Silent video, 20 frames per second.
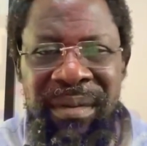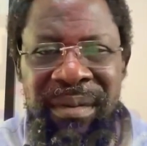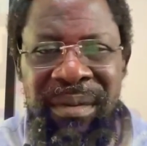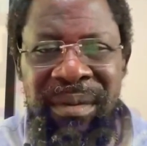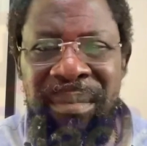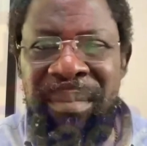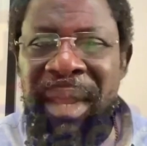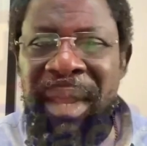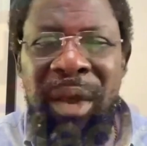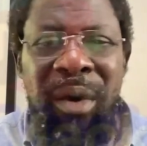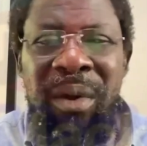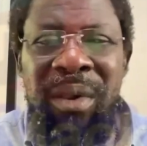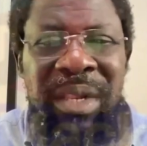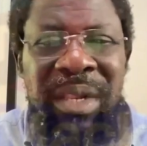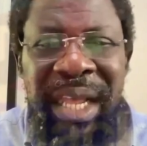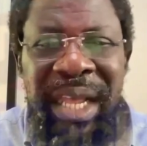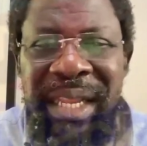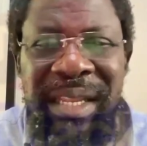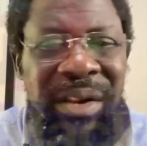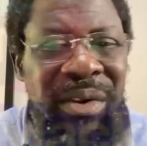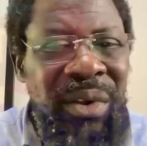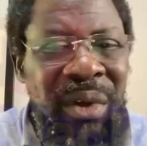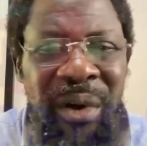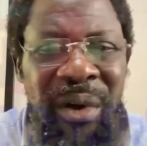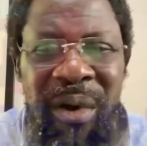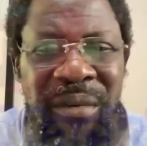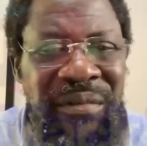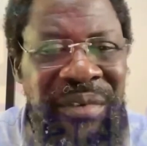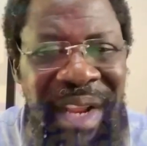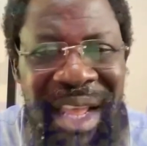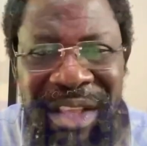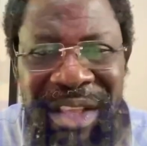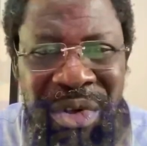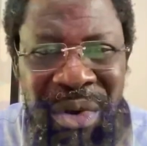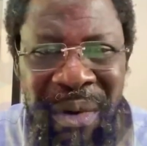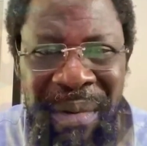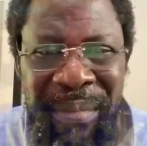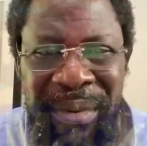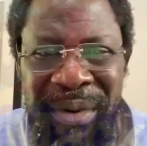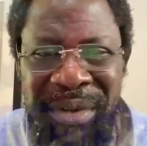You may call that the law of nature,
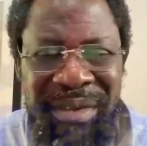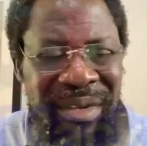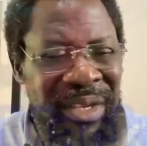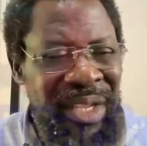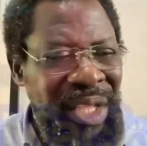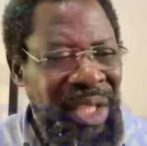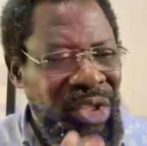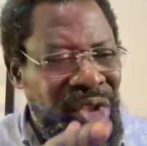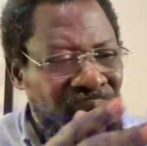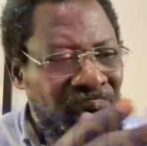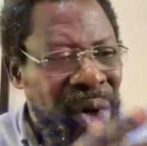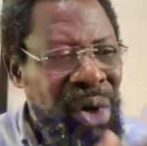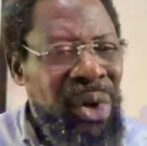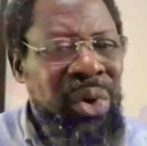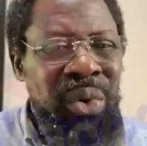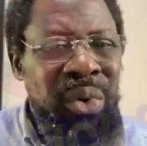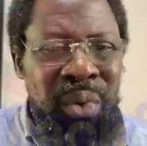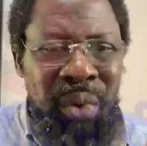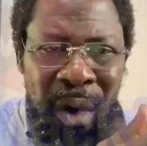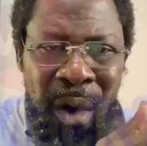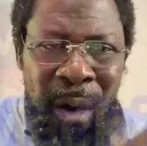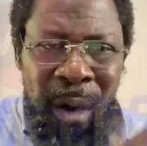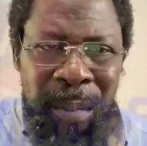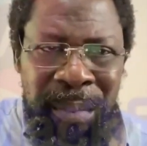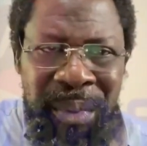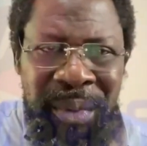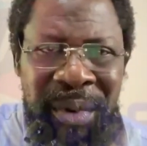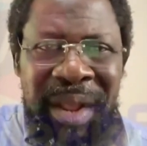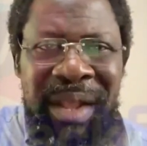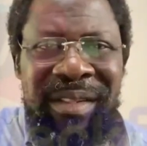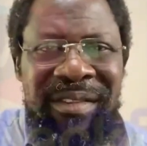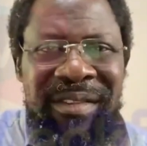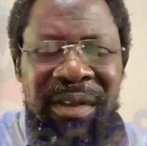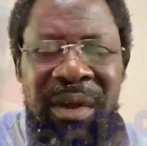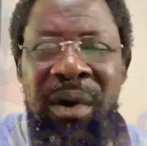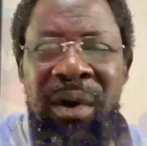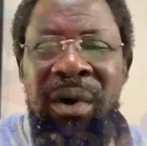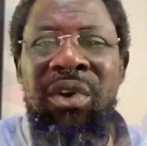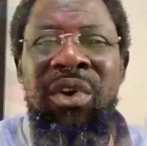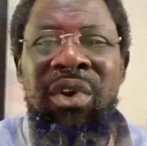but the jungle operates
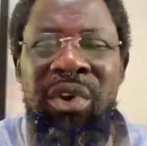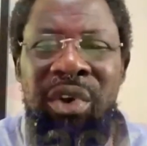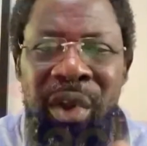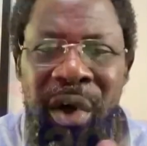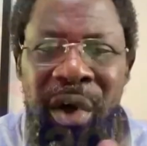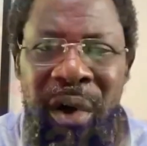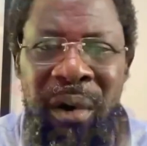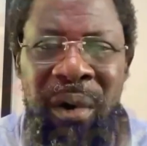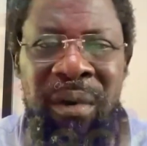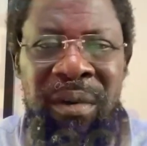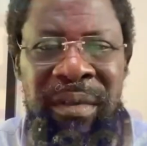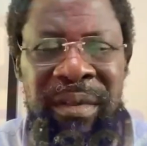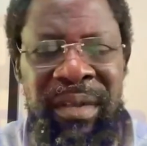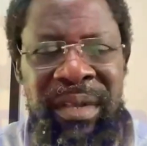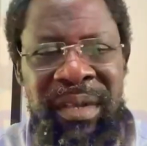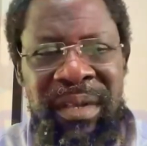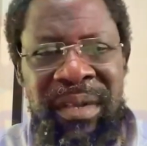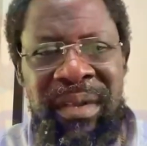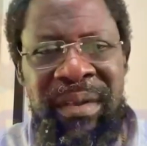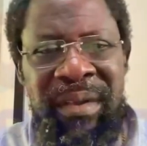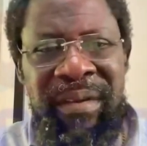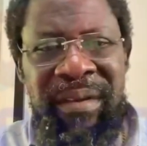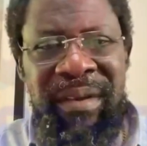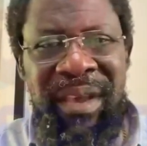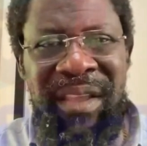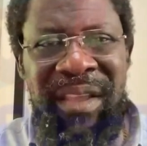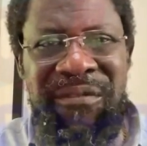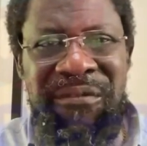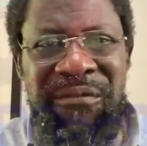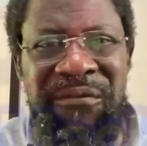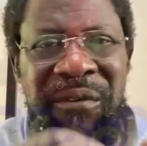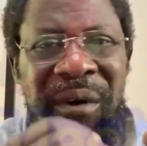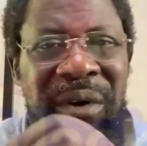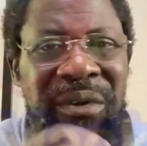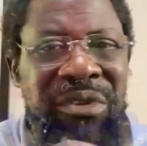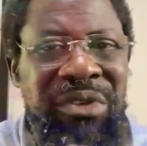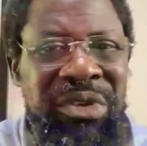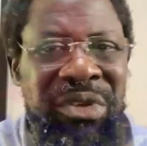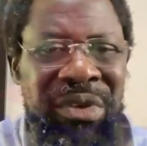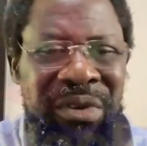on law. It
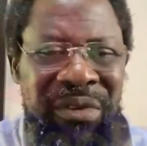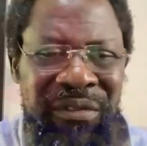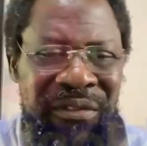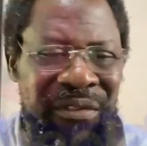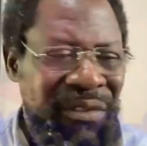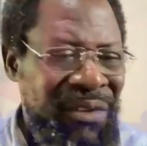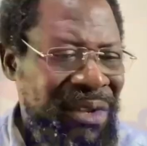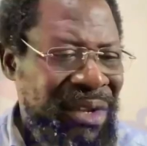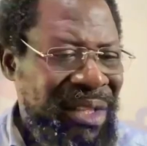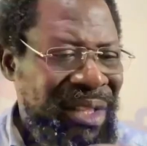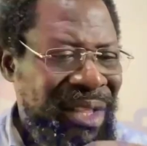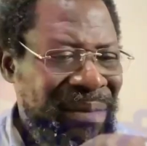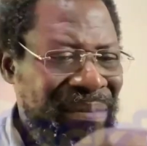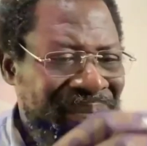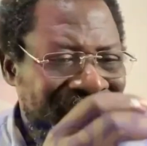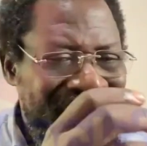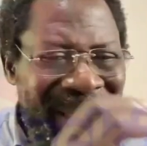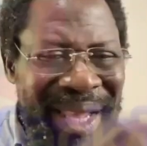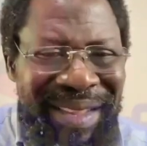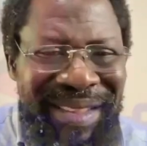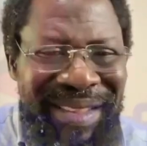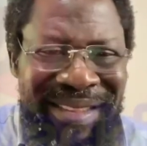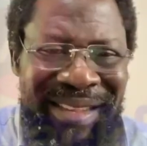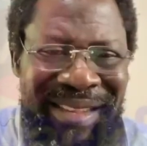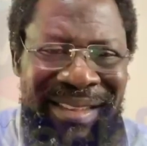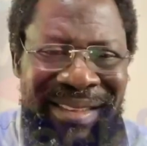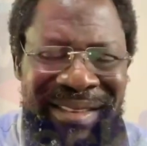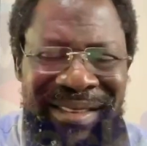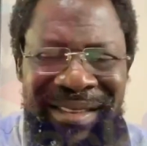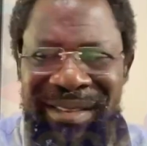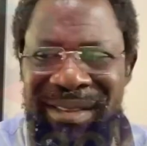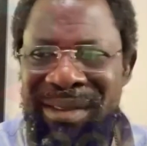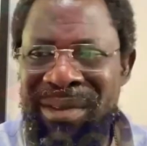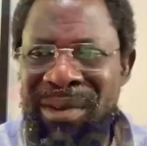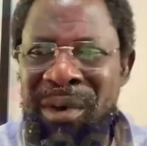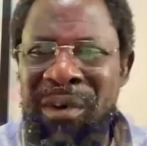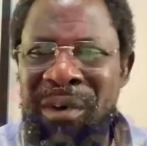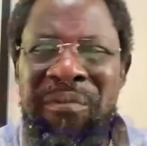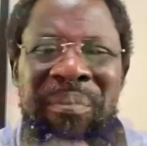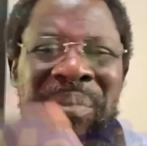functions on the basis
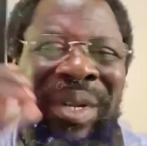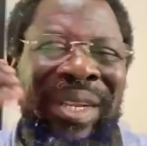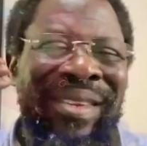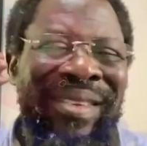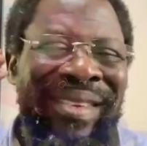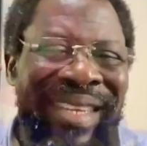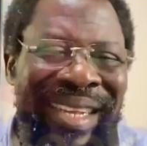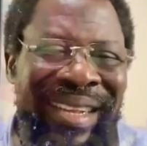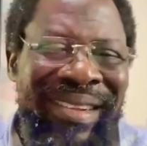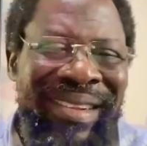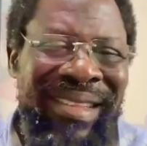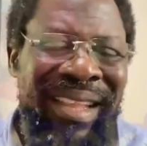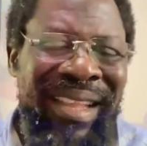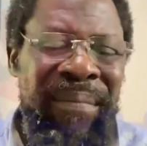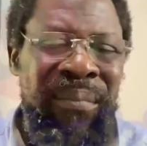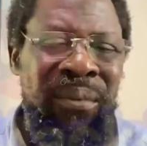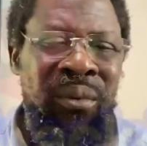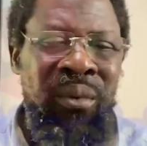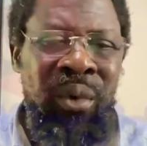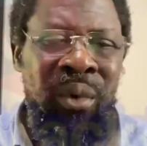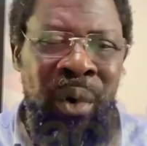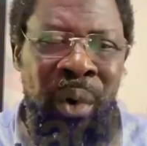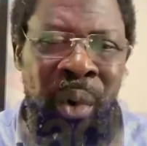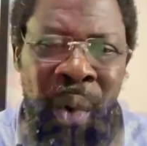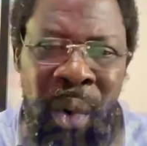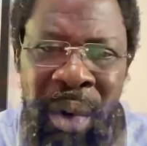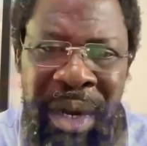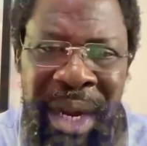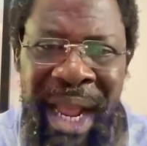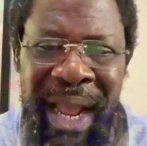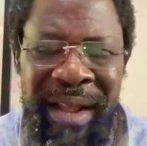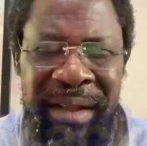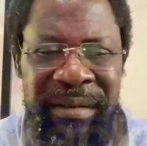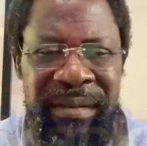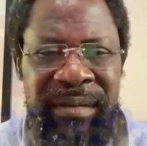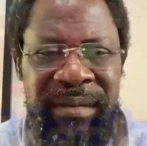of predictable order.